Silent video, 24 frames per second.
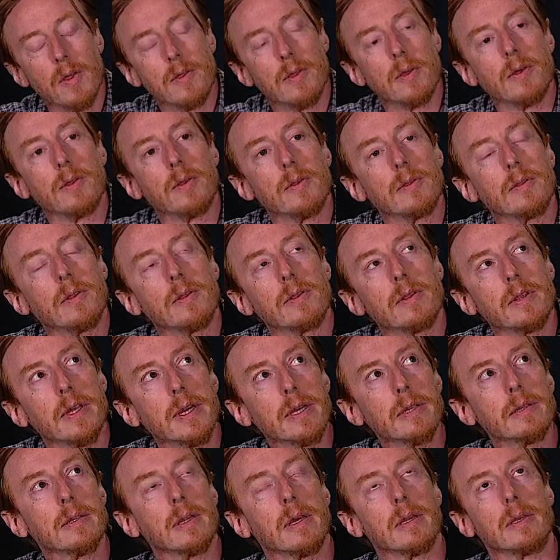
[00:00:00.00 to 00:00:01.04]
The
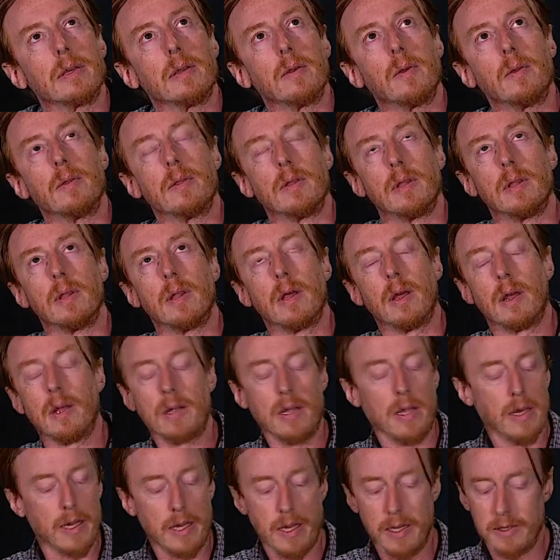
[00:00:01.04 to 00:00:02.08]
thing that,
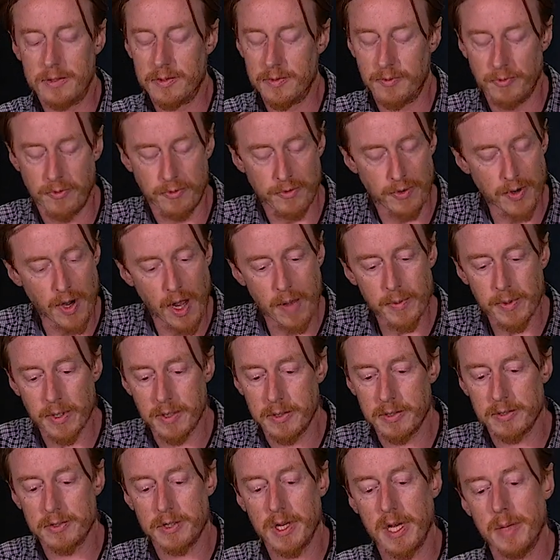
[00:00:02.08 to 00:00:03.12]
and he had some
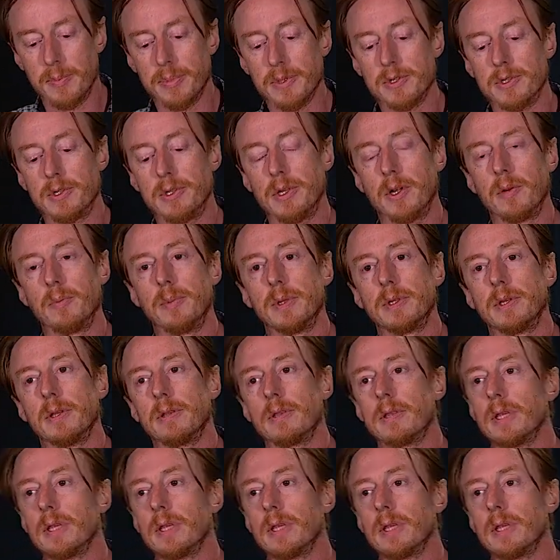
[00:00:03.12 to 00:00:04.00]
phenomenal examples in there, but the